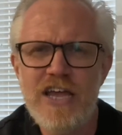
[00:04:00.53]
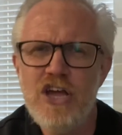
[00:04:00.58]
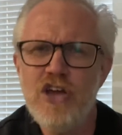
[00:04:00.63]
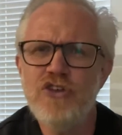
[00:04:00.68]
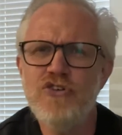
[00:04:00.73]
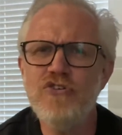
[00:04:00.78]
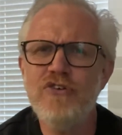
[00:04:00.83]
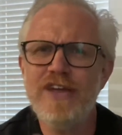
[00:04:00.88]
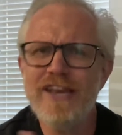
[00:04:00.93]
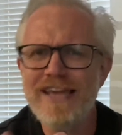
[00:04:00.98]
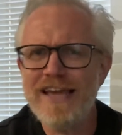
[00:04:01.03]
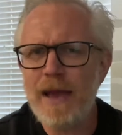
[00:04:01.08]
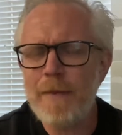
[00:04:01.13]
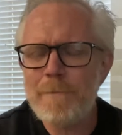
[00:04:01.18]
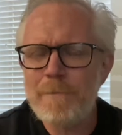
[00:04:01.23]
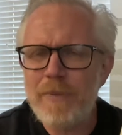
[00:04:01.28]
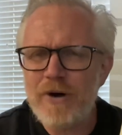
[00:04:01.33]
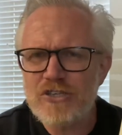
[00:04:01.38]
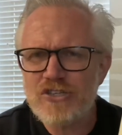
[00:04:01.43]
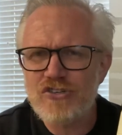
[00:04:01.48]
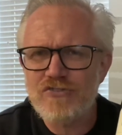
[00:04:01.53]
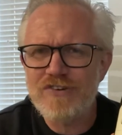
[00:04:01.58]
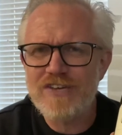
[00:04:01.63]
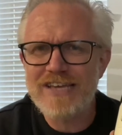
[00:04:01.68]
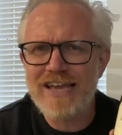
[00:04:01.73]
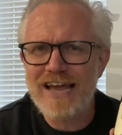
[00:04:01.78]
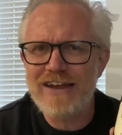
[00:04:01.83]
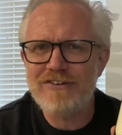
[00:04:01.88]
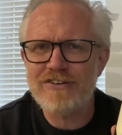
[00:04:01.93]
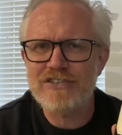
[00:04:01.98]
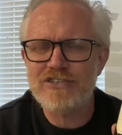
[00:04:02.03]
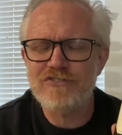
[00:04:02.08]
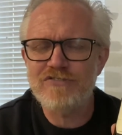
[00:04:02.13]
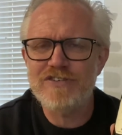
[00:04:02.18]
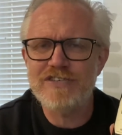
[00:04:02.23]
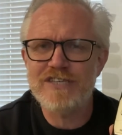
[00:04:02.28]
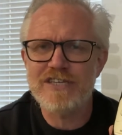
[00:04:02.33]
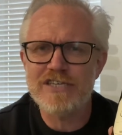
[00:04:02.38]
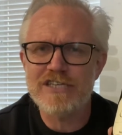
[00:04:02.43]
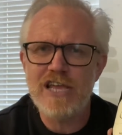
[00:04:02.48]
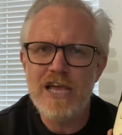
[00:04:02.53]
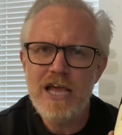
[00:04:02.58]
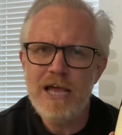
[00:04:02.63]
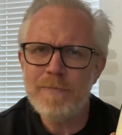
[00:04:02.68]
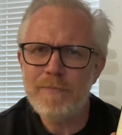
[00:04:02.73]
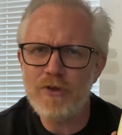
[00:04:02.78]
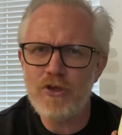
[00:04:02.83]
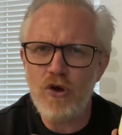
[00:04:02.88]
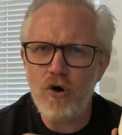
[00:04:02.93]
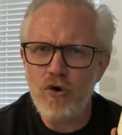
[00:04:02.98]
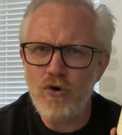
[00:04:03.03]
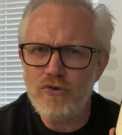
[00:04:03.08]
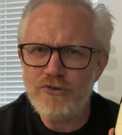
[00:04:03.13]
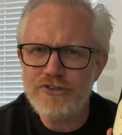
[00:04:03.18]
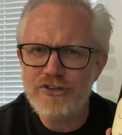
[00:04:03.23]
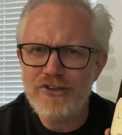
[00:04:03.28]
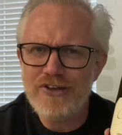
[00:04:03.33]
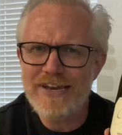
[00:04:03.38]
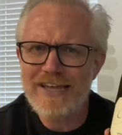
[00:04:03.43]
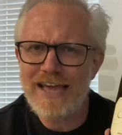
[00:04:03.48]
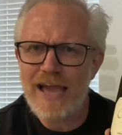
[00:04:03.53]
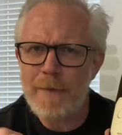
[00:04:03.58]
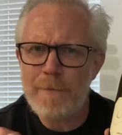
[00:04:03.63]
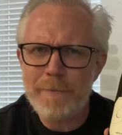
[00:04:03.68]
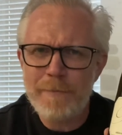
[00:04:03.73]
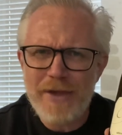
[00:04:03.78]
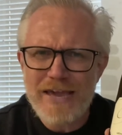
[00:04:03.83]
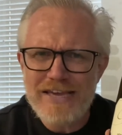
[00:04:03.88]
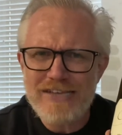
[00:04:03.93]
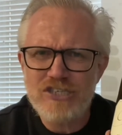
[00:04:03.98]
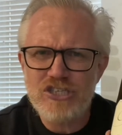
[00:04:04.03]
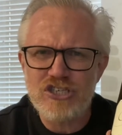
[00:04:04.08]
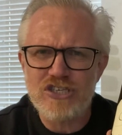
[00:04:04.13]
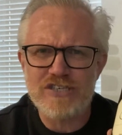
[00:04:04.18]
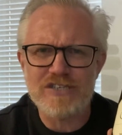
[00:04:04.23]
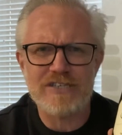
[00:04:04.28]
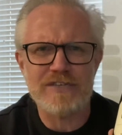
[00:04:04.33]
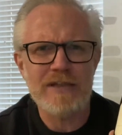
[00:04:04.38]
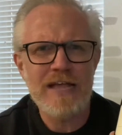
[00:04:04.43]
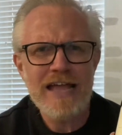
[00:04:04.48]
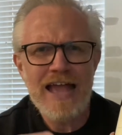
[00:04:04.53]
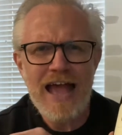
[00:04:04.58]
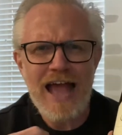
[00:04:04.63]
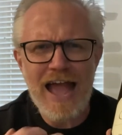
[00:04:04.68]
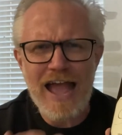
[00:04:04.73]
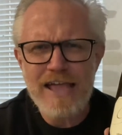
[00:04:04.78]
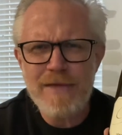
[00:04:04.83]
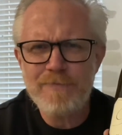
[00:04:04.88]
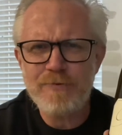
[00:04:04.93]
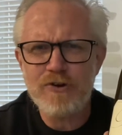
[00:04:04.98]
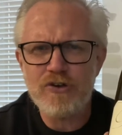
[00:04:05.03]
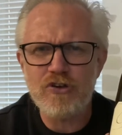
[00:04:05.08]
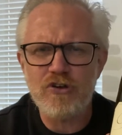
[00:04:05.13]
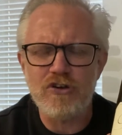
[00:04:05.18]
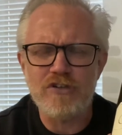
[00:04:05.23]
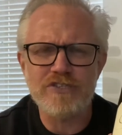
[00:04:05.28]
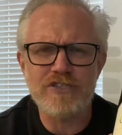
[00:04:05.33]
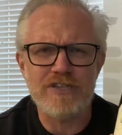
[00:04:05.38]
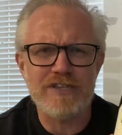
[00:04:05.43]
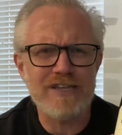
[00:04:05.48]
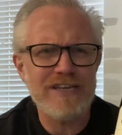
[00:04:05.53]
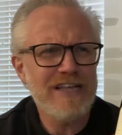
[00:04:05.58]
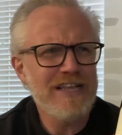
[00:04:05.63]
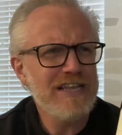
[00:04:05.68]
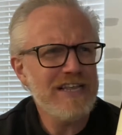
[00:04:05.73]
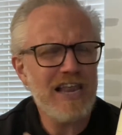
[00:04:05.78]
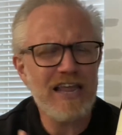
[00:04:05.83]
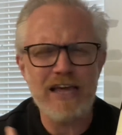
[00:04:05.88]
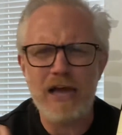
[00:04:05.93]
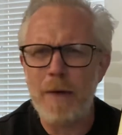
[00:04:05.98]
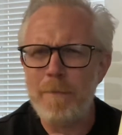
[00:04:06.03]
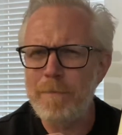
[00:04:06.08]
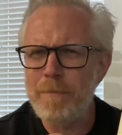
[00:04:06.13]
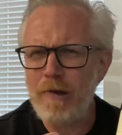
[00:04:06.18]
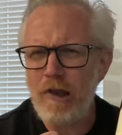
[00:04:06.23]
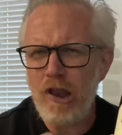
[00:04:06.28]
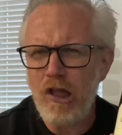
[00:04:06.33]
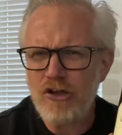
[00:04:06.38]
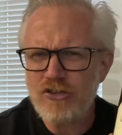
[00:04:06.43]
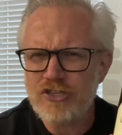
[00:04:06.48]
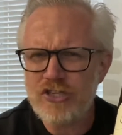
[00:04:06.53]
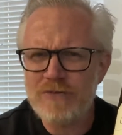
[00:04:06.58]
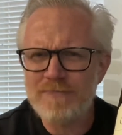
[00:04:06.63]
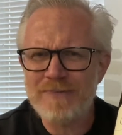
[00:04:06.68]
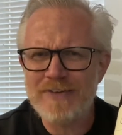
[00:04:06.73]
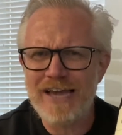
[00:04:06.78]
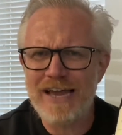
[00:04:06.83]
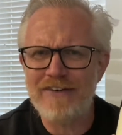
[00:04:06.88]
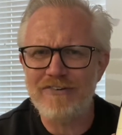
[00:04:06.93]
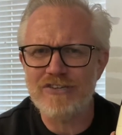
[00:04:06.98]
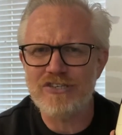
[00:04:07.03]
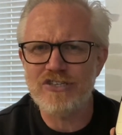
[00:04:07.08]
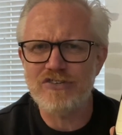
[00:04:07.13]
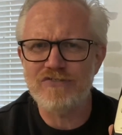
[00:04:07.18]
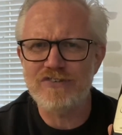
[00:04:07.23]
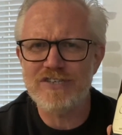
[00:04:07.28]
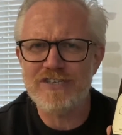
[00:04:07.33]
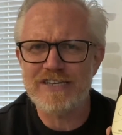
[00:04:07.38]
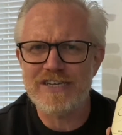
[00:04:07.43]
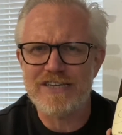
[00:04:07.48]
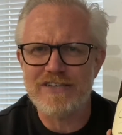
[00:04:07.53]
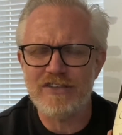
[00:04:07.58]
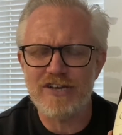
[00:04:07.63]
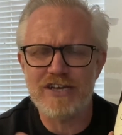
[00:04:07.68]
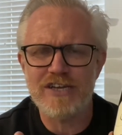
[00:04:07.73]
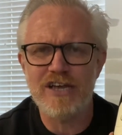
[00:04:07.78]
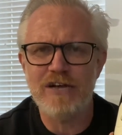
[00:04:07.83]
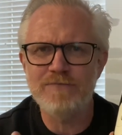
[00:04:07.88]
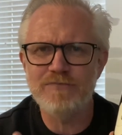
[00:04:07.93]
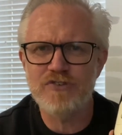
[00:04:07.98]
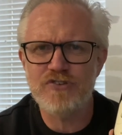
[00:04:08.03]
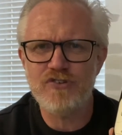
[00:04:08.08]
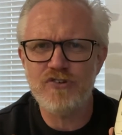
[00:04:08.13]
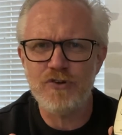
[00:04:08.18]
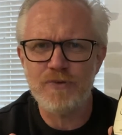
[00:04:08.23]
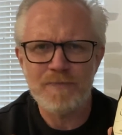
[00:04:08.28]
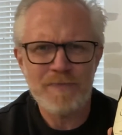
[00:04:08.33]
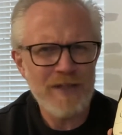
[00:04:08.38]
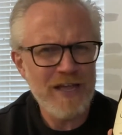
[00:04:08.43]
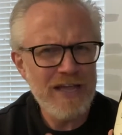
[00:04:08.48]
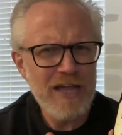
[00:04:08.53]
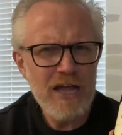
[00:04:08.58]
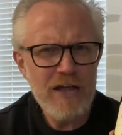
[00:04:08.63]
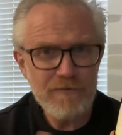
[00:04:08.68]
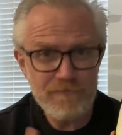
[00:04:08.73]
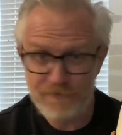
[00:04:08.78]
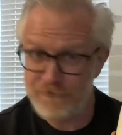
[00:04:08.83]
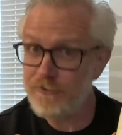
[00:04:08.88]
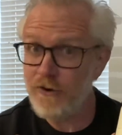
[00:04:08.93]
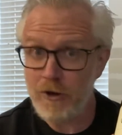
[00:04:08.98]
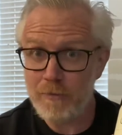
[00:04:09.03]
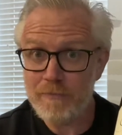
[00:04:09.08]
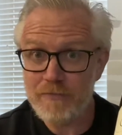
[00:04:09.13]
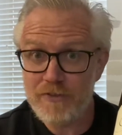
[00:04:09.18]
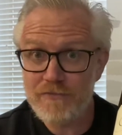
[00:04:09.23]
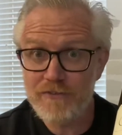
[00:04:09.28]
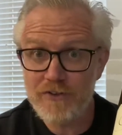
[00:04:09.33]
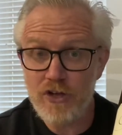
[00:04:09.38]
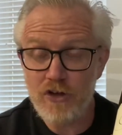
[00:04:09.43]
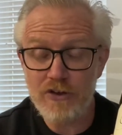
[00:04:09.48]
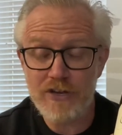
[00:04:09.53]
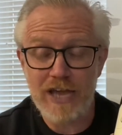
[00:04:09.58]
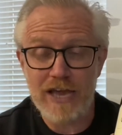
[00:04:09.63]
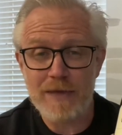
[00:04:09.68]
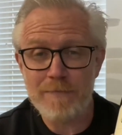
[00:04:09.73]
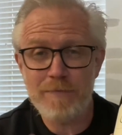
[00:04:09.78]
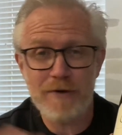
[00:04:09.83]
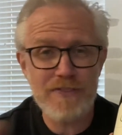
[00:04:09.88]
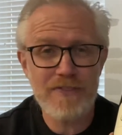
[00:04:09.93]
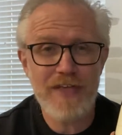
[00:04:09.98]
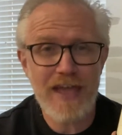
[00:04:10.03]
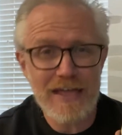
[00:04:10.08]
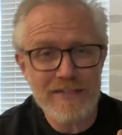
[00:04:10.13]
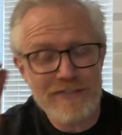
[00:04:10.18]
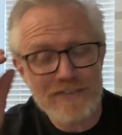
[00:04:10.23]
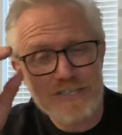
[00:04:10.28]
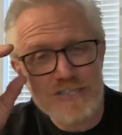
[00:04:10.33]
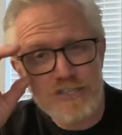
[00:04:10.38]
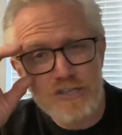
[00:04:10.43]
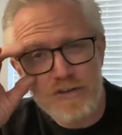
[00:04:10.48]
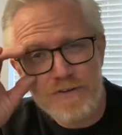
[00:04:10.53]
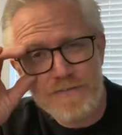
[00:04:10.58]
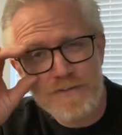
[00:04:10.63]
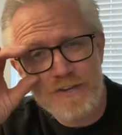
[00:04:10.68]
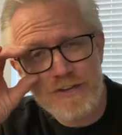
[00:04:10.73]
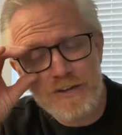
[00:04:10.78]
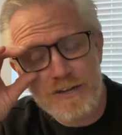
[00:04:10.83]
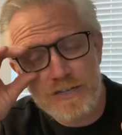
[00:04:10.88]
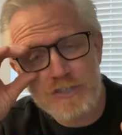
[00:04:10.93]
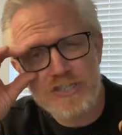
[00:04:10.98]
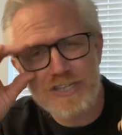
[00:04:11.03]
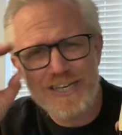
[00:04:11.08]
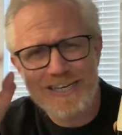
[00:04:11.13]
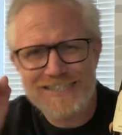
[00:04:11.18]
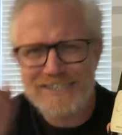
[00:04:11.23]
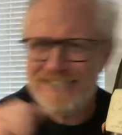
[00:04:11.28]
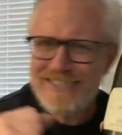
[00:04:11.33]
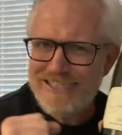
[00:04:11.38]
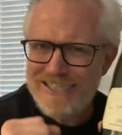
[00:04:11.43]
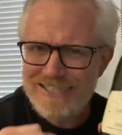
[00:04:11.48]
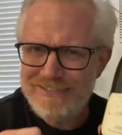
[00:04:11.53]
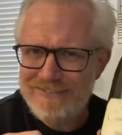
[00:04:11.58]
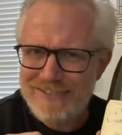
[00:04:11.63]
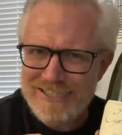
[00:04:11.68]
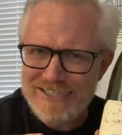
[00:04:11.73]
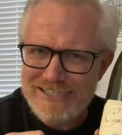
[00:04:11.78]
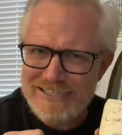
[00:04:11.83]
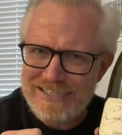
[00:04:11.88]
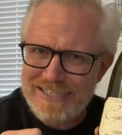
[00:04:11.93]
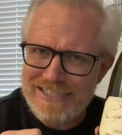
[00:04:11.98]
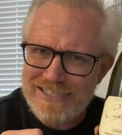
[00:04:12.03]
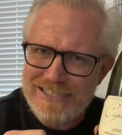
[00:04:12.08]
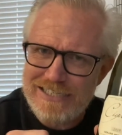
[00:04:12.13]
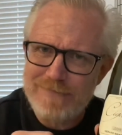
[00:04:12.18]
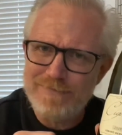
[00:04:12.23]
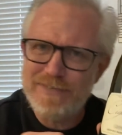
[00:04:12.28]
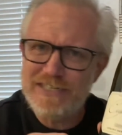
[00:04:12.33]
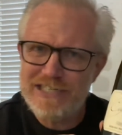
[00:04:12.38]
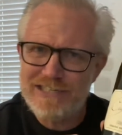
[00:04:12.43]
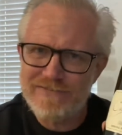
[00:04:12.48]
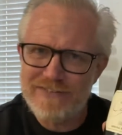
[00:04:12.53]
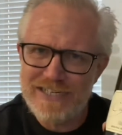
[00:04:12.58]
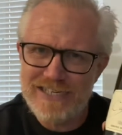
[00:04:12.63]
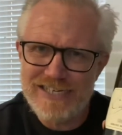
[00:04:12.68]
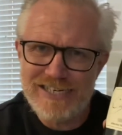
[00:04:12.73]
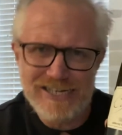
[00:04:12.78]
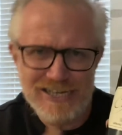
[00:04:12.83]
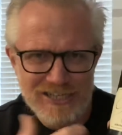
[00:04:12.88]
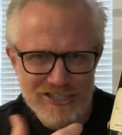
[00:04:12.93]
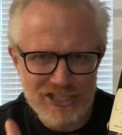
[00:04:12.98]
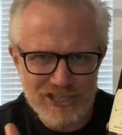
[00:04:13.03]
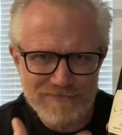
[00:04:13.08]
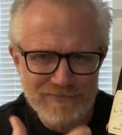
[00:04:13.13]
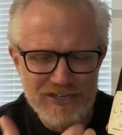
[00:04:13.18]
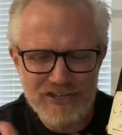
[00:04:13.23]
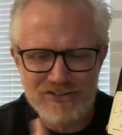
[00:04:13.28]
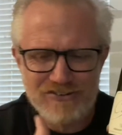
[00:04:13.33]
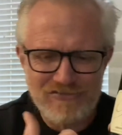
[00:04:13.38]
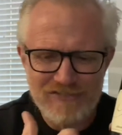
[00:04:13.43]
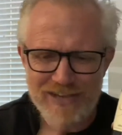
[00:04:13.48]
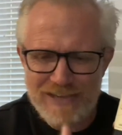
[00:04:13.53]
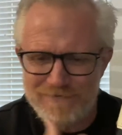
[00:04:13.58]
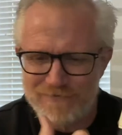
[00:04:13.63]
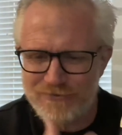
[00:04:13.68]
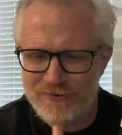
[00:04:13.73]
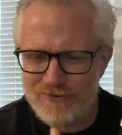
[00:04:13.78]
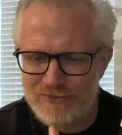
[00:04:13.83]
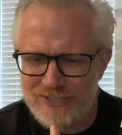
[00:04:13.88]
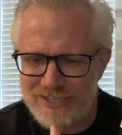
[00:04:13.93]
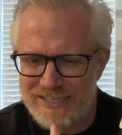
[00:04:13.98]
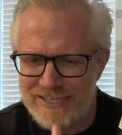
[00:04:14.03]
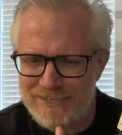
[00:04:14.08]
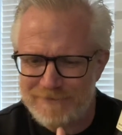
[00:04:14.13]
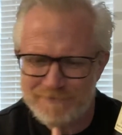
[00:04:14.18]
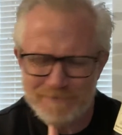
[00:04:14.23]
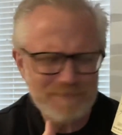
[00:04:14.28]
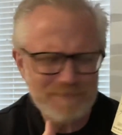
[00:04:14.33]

You're going to get buttery characteristics, but you're also going to get peaches and apricots and like a blossom characteristic that comes through from the Viognier. But then the Sauvignon just gives a little bit of a nudge of a grapefruity,